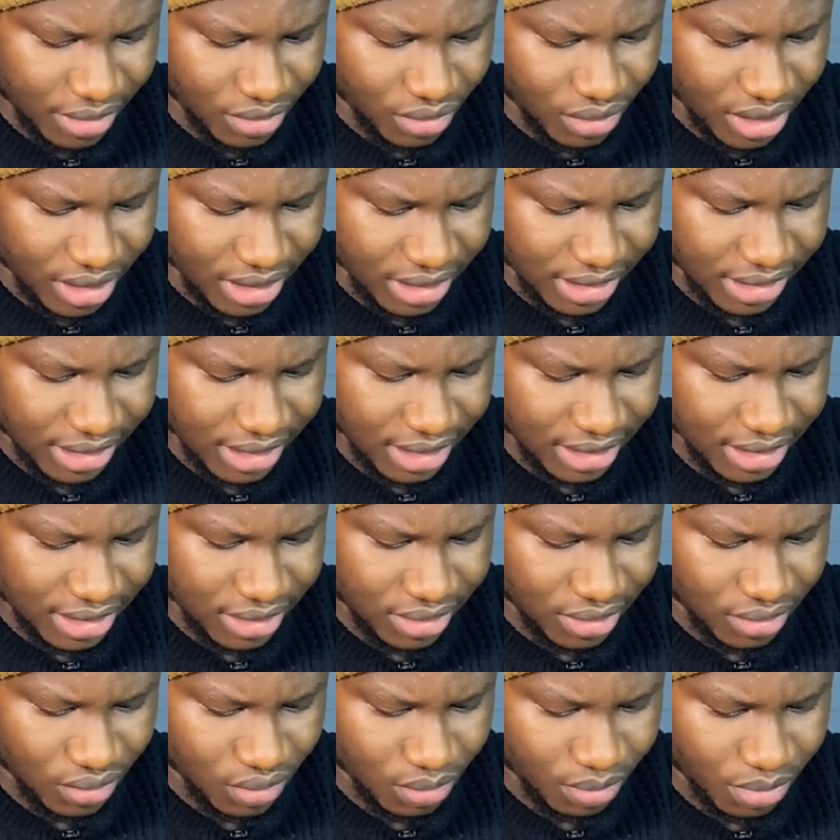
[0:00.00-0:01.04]
You can set
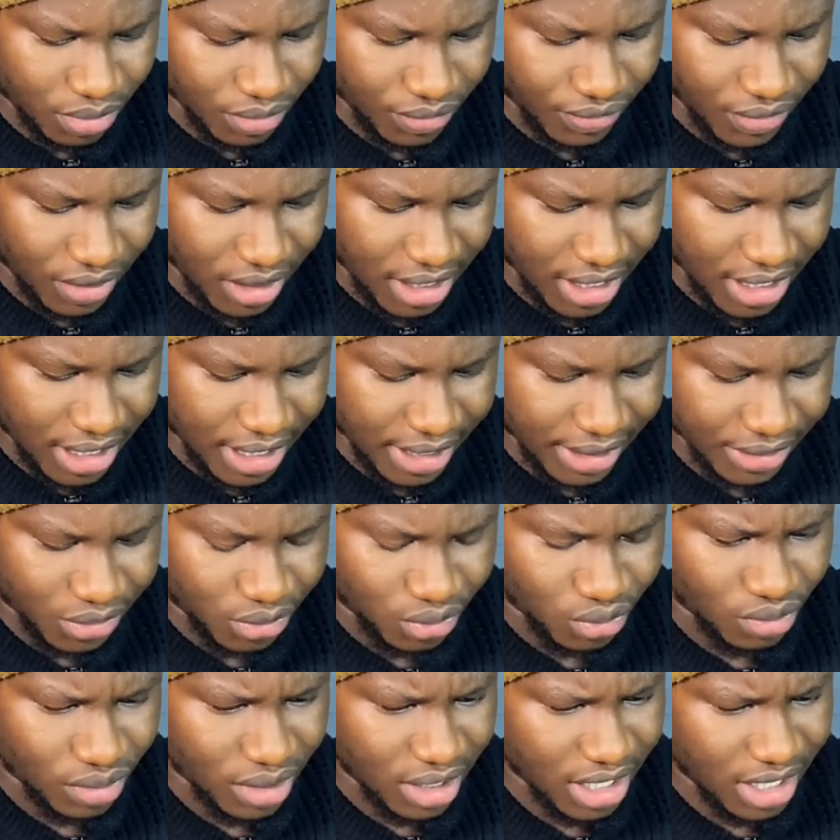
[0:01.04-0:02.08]
it in your profile as
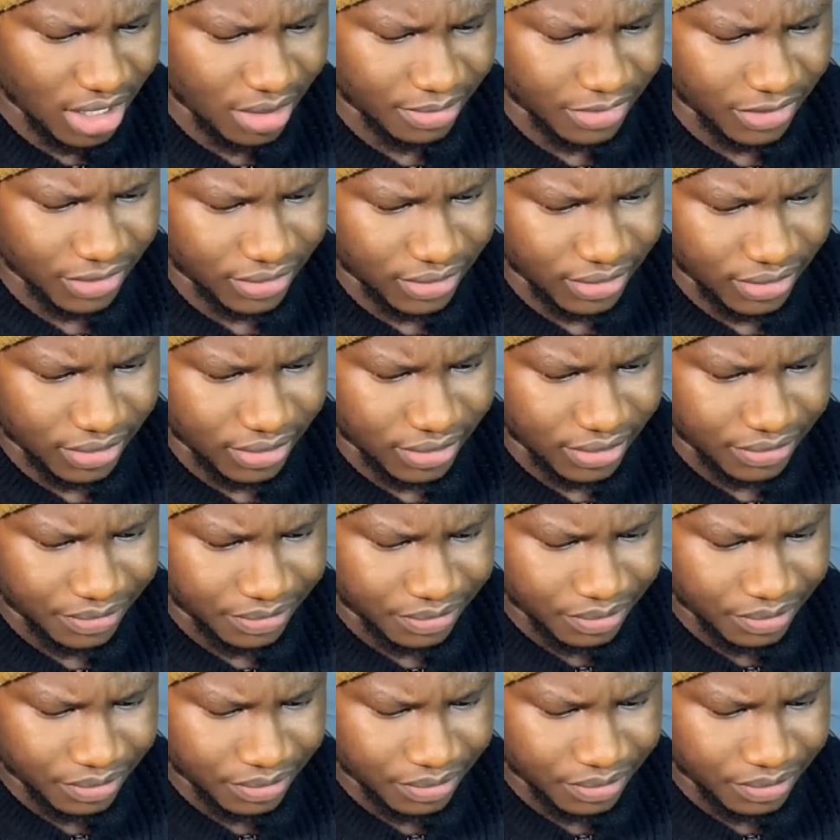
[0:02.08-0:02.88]
your avatar.